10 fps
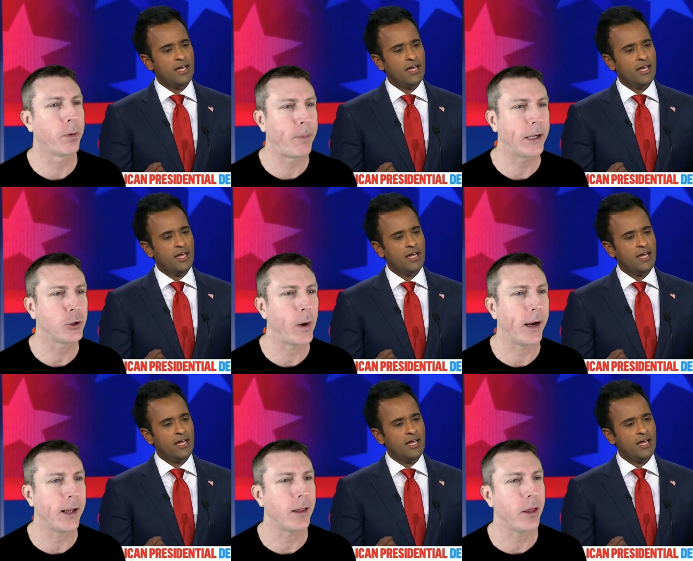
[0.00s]

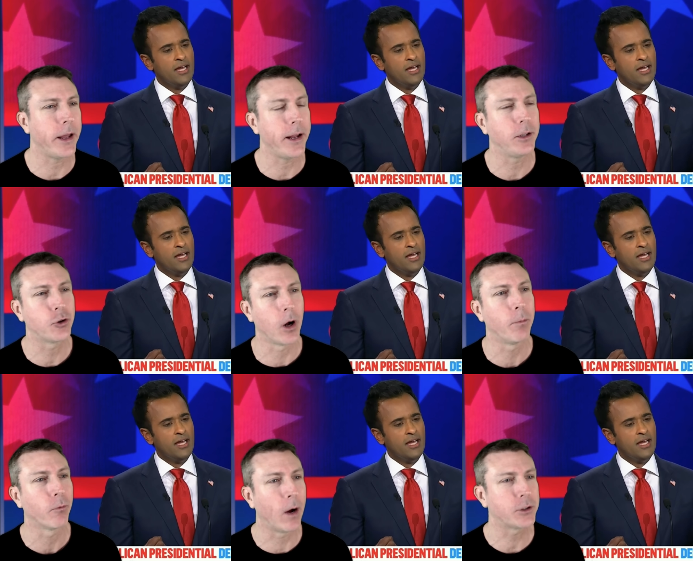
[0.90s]
Speaker 1: perpetuating the
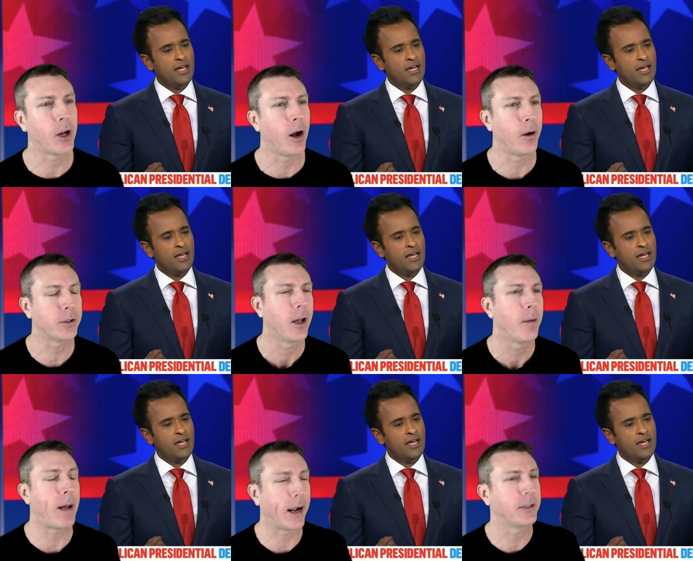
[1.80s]
Trump Russia hoax
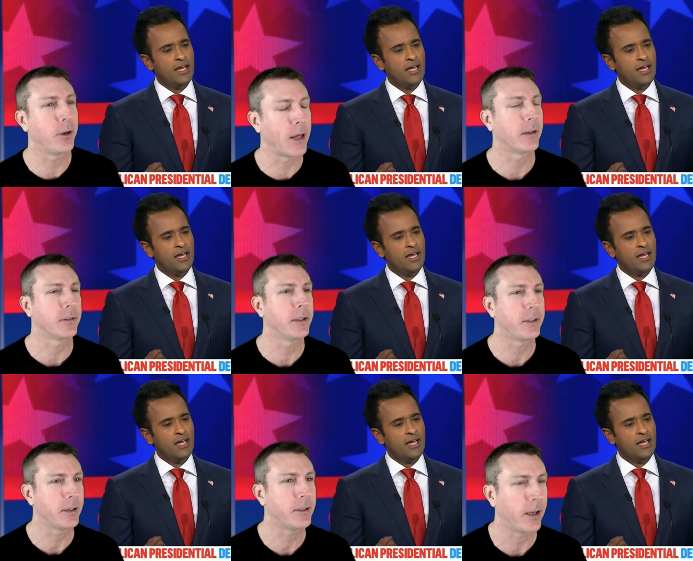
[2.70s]
back in
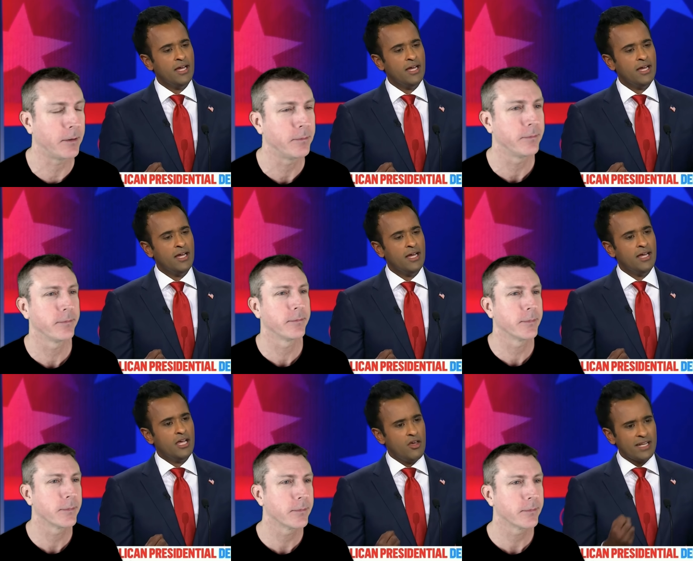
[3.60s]
2016.
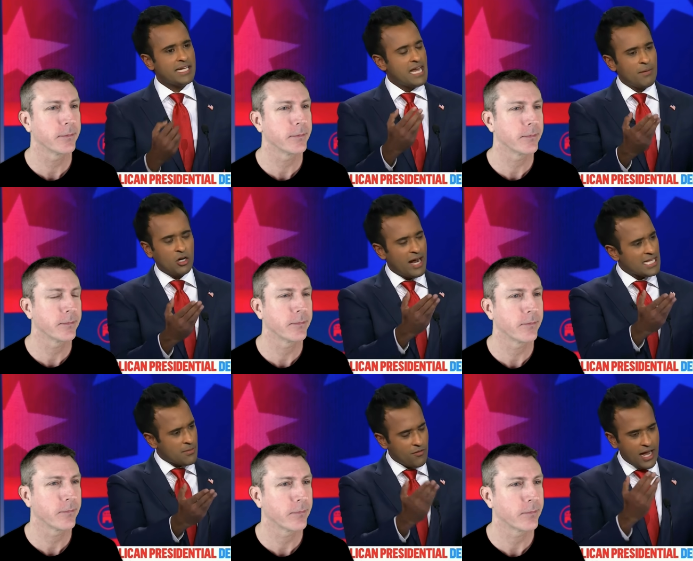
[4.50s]
You think the
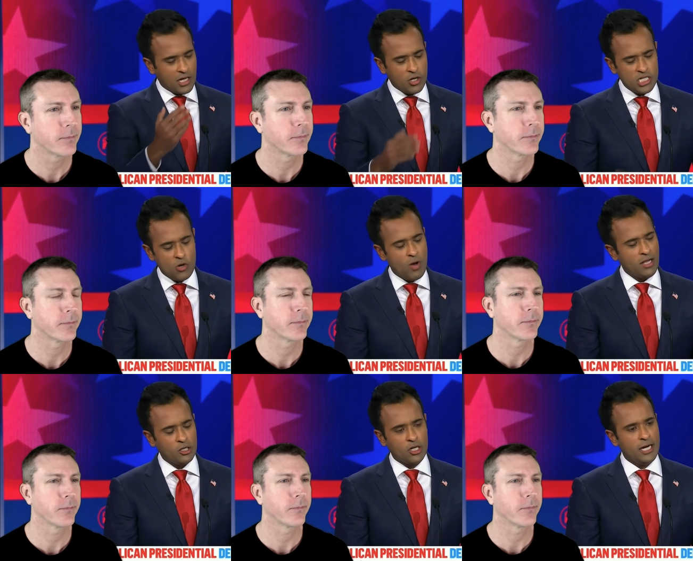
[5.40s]
Democrats, I mean, we've got Kristen
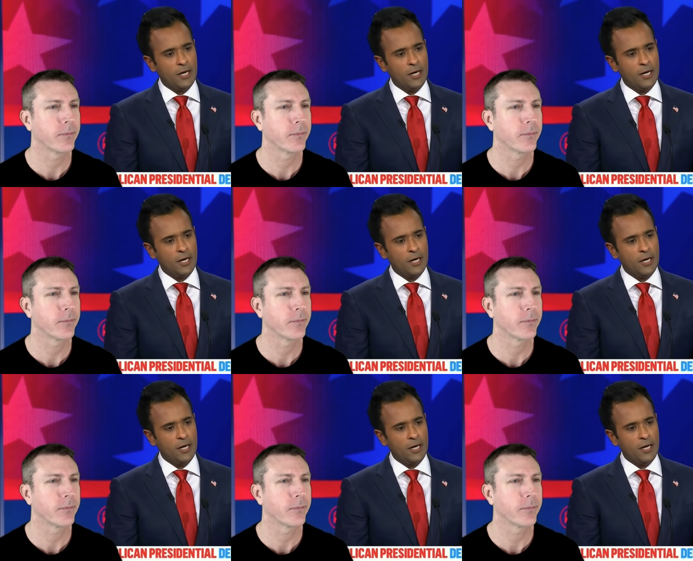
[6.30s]
Welker